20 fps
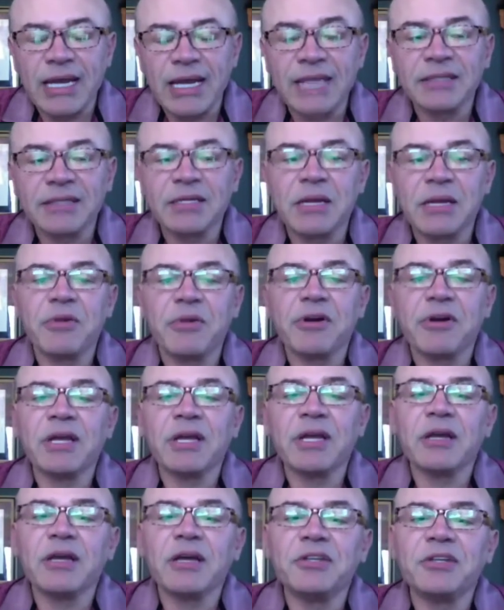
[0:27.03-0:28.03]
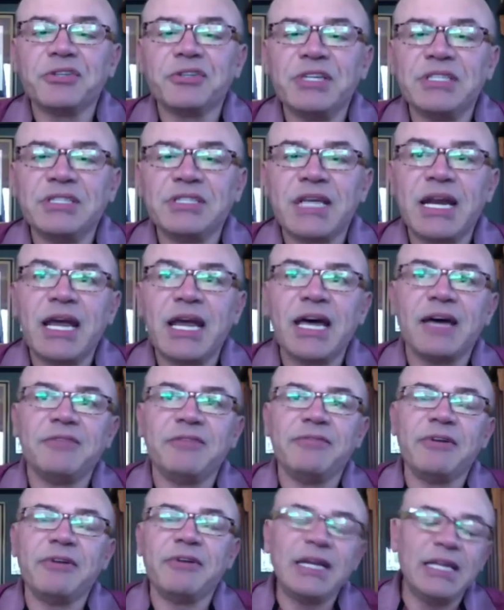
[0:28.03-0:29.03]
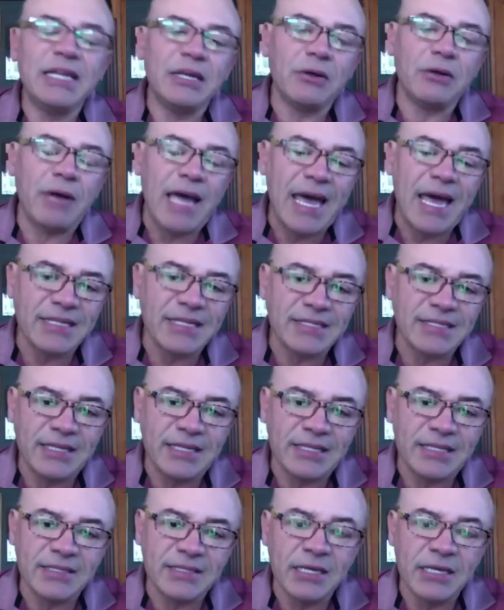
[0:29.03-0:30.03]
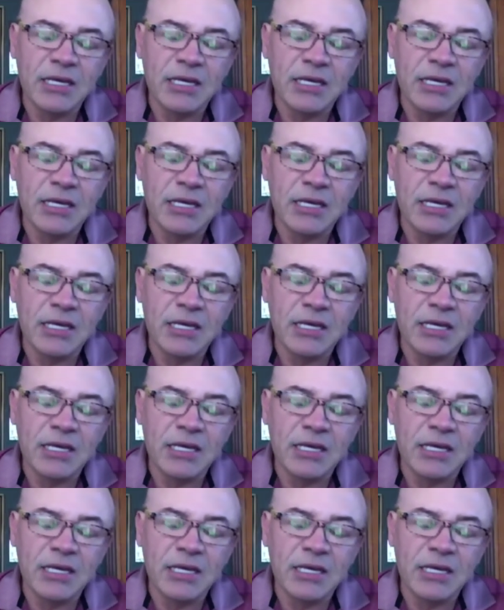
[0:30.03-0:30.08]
Latin American countries that have very little access